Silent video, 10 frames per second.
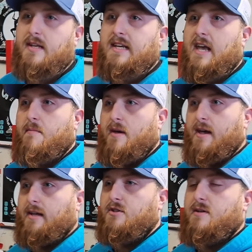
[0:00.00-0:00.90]
It came
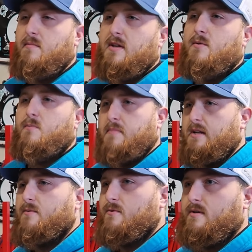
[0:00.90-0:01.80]
back. She beat
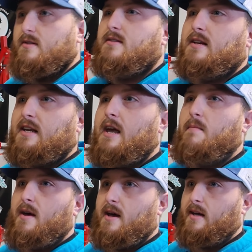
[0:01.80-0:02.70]
it once, and it came
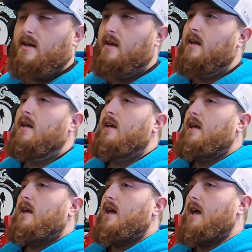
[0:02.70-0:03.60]
back.
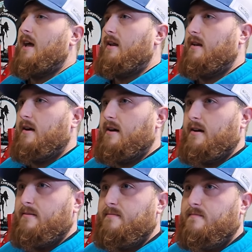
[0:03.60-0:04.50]
And
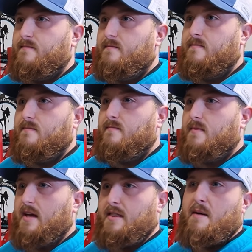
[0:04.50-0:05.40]

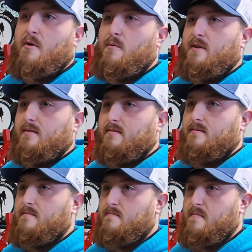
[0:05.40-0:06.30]
at that moment,
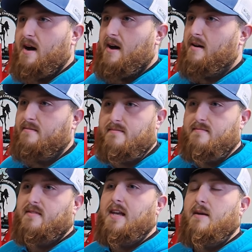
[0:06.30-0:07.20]
my
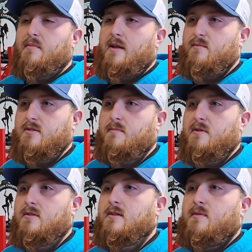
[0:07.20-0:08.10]
game plan was to
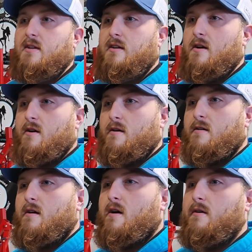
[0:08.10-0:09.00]
build something in her
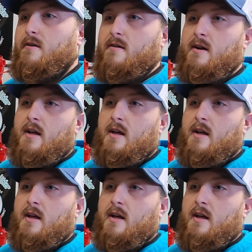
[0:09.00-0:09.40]
honor.